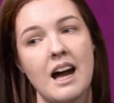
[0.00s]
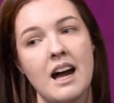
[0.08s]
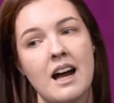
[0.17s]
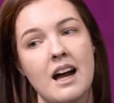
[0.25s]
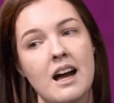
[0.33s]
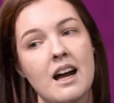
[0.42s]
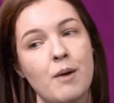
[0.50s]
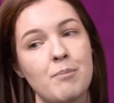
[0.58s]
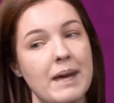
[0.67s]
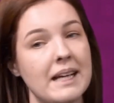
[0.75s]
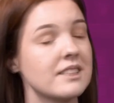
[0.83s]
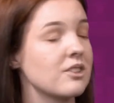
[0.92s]
are
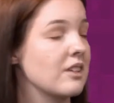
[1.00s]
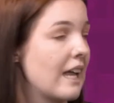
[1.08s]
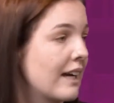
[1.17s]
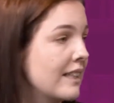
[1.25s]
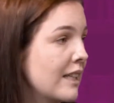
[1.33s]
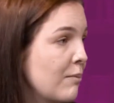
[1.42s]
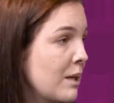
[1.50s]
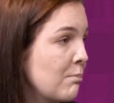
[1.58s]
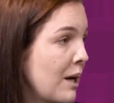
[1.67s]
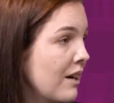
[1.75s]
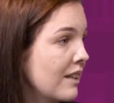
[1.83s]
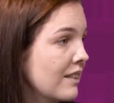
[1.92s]
based on academic
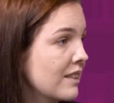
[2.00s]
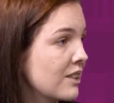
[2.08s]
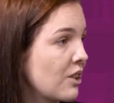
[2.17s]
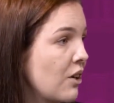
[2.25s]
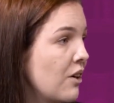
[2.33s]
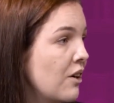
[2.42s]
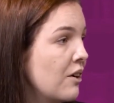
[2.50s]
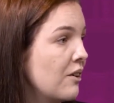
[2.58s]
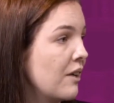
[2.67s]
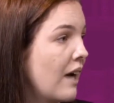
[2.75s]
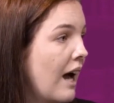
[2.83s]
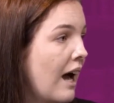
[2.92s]
merit.
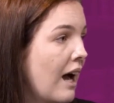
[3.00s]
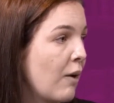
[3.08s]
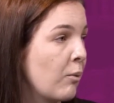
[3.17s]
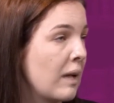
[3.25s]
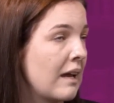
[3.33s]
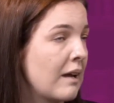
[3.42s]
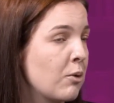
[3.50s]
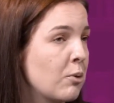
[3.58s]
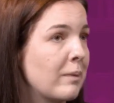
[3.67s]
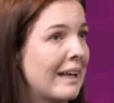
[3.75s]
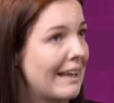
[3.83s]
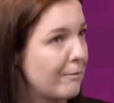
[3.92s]
So we
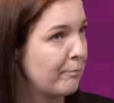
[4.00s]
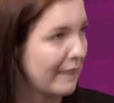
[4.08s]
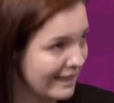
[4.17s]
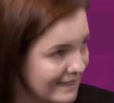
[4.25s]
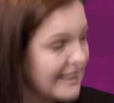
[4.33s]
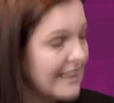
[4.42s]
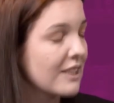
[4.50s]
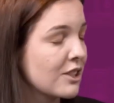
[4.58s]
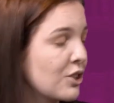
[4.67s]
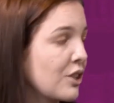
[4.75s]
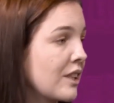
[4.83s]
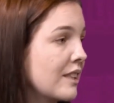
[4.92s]
will consider
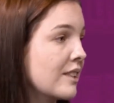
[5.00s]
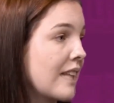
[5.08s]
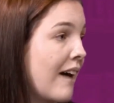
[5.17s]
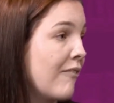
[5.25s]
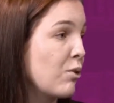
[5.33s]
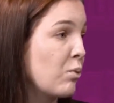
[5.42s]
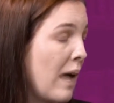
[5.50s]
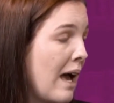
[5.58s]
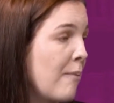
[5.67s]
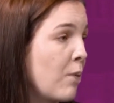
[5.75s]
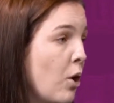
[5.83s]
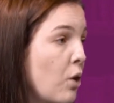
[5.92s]
students that have a
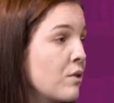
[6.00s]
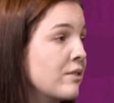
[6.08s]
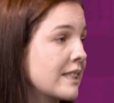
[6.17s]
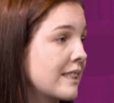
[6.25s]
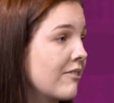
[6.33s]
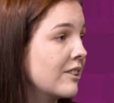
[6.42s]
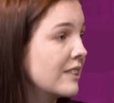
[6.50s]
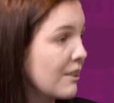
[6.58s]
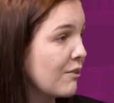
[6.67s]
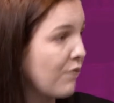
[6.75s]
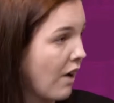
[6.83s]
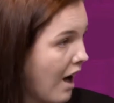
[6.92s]
WAM over
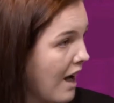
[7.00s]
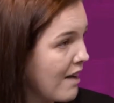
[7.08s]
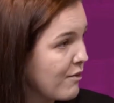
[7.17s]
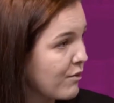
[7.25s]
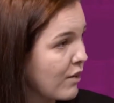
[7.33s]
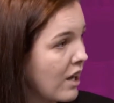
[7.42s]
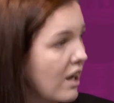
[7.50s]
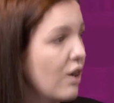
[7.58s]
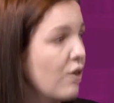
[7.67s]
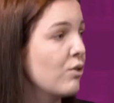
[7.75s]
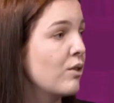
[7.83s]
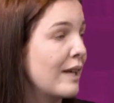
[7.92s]
75
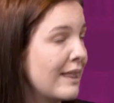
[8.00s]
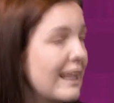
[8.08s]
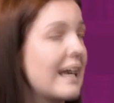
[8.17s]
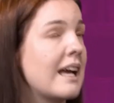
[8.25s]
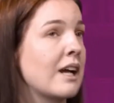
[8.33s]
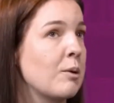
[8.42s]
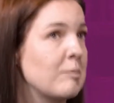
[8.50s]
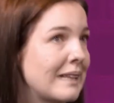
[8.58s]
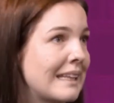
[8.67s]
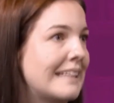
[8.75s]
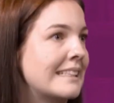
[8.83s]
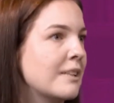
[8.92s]
in their
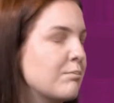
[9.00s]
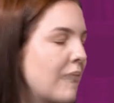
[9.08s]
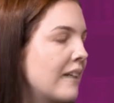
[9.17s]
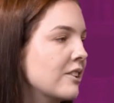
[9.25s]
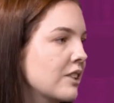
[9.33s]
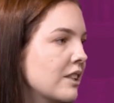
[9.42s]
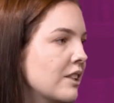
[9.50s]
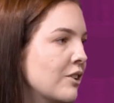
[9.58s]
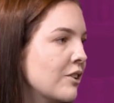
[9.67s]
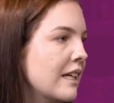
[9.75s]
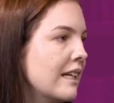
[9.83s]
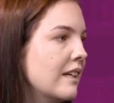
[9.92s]
completed bachelor
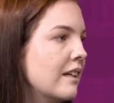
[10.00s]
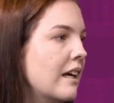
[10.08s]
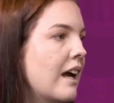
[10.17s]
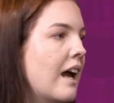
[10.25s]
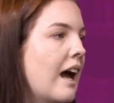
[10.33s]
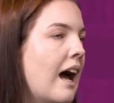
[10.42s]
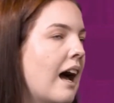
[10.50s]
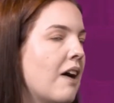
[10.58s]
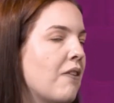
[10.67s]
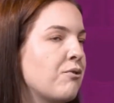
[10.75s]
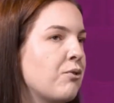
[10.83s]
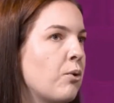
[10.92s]
degree
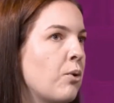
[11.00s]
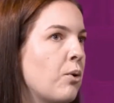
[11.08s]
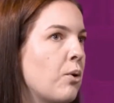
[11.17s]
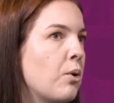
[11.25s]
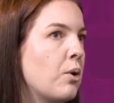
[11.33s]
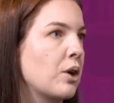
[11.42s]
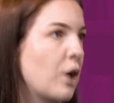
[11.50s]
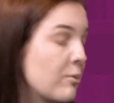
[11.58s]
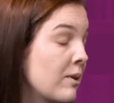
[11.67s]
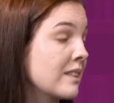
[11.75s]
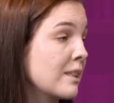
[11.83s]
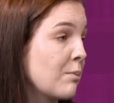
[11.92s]
for
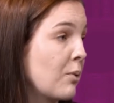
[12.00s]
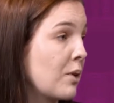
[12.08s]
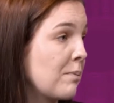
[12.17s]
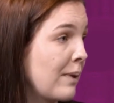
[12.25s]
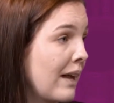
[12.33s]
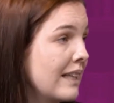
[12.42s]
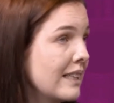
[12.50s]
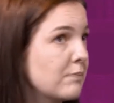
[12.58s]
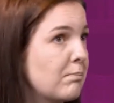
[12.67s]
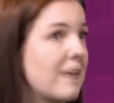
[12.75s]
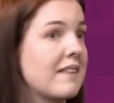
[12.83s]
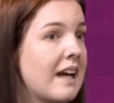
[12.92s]
Commonwealth supported place,
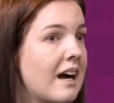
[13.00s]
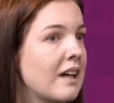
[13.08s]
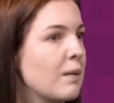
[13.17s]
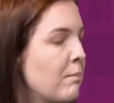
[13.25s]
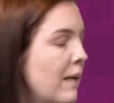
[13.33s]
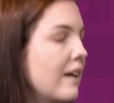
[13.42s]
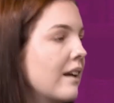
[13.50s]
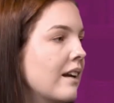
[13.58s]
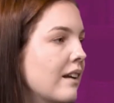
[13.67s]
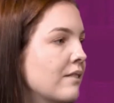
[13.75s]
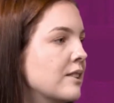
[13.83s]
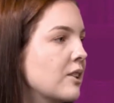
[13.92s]
but they are
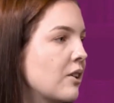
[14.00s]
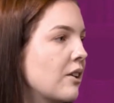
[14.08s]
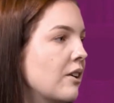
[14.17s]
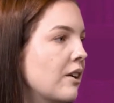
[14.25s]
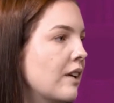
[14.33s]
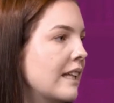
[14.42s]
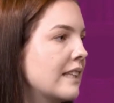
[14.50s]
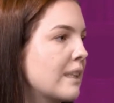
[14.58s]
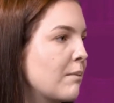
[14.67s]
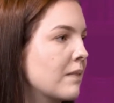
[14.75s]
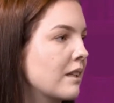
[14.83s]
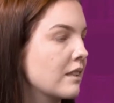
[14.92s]
competitive, so it's
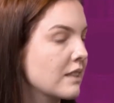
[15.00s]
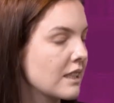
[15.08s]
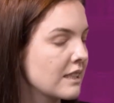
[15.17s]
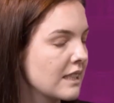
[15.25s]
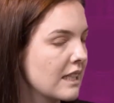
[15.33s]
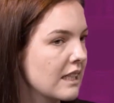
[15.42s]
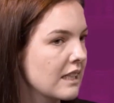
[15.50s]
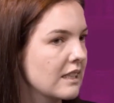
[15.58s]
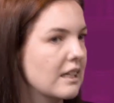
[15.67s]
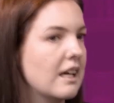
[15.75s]
something that's considered.